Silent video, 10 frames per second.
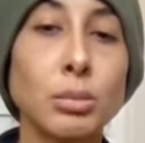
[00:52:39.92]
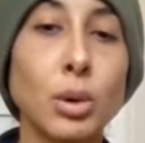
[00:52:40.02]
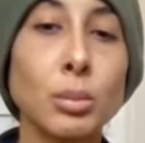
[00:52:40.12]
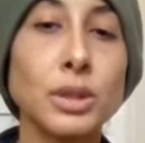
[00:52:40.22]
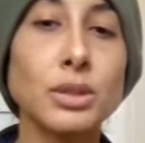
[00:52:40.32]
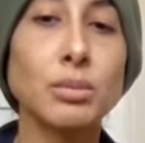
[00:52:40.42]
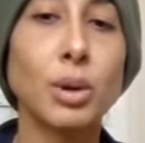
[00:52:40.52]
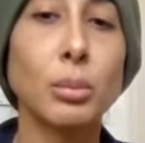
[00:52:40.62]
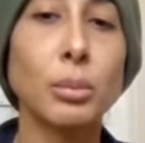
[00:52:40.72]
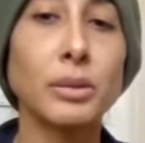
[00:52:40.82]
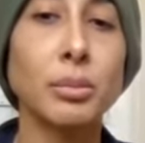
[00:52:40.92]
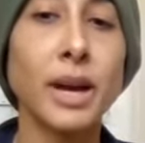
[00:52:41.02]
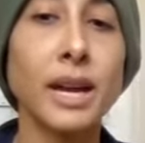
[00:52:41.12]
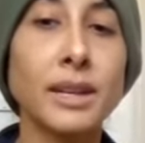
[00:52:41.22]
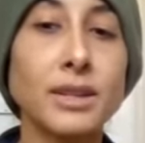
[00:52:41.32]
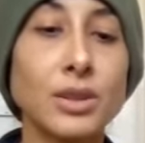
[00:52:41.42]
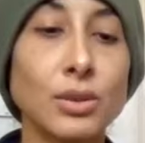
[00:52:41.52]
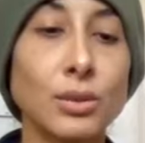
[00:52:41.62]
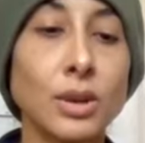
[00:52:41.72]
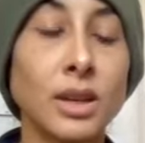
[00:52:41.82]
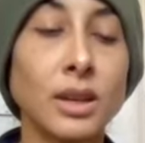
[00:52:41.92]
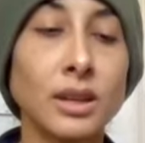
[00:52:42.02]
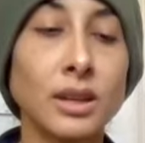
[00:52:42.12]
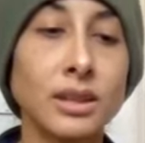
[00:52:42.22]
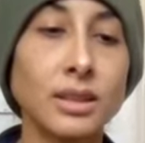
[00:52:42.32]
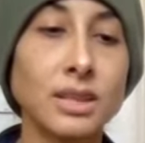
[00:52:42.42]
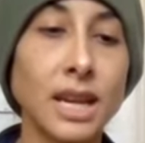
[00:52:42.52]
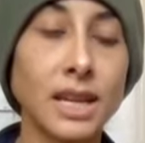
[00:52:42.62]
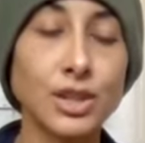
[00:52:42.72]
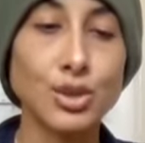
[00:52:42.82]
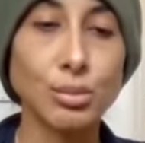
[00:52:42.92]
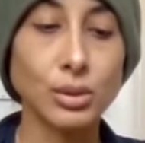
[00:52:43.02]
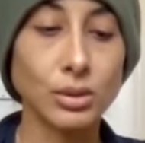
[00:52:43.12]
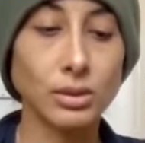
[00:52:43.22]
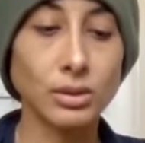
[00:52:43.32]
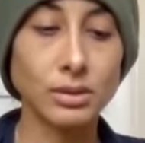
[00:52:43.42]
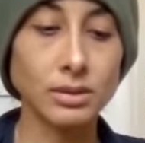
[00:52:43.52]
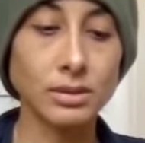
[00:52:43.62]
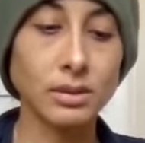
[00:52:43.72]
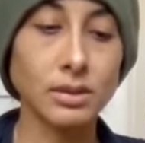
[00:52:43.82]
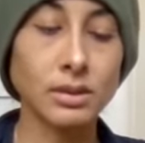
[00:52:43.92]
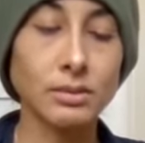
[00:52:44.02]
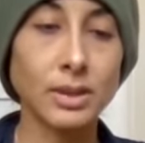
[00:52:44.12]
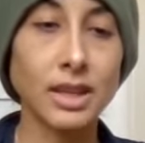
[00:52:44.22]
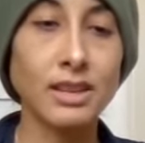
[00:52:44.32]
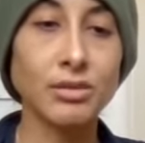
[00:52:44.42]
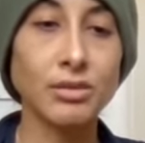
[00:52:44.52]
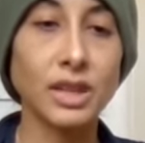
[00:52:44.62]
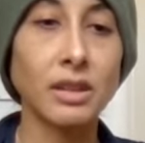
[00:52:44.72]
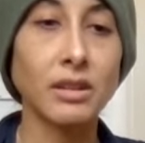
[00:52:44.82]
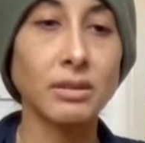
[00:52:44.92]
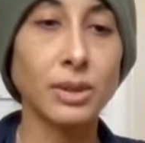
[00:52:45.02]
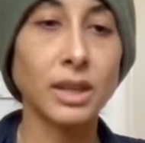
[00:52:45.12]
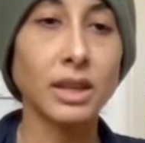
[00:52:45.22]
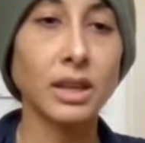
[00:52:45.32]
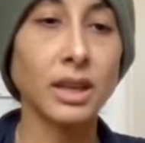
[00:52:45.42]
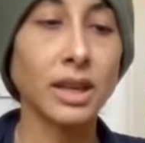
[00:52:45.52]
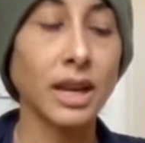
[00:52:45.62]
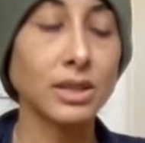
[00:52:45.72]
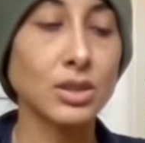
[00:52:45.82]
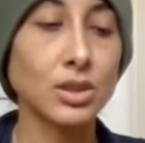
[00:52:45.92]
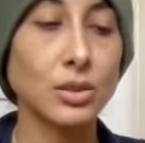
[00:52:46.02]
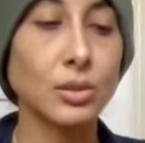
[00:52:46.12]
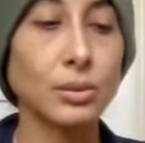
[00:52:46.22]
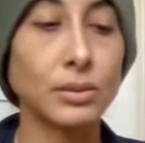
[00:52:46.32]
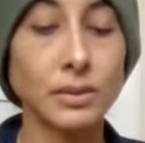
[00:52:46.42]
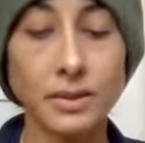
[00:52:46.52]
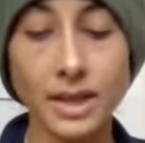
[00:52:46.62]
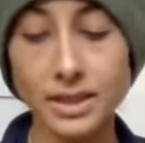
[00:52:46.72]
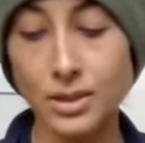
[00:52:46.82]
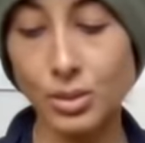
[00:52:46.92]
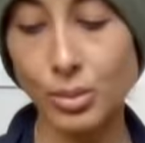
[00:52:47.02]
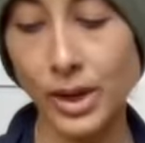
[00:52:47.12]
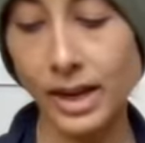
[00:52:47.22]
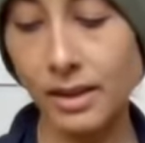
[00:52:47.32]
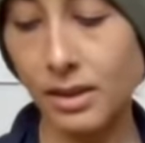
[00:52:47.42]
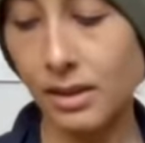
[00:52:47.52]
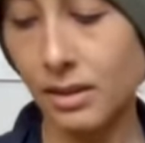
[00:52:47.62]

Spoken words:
moment to moment, back to the tangible, what it can feel, what it can connect to, and that's your breath.